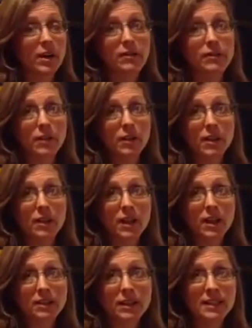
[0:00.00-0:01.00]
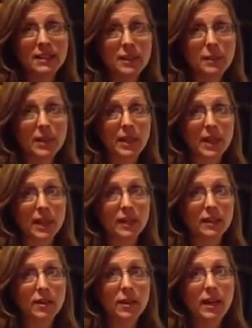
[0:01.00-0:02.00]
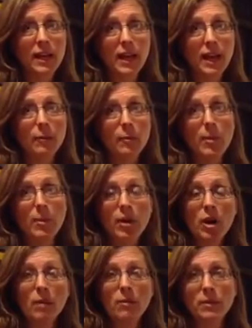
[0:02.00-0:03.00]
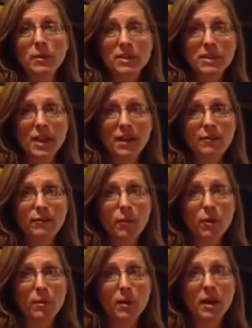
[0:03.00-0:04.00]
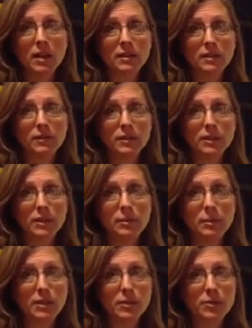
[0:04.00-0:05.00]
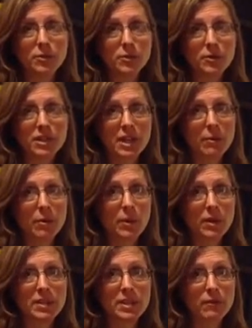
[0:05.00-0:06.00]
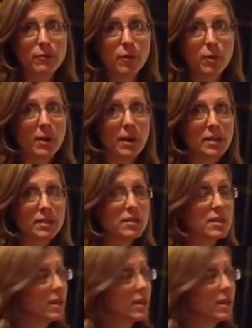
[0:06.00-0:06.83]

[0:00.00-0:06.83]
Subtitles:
and fill all the octets that we can. And remember, carbon wants to have 4 bonds. If it's going to be neutral, stable, it wants to have 4 bonds.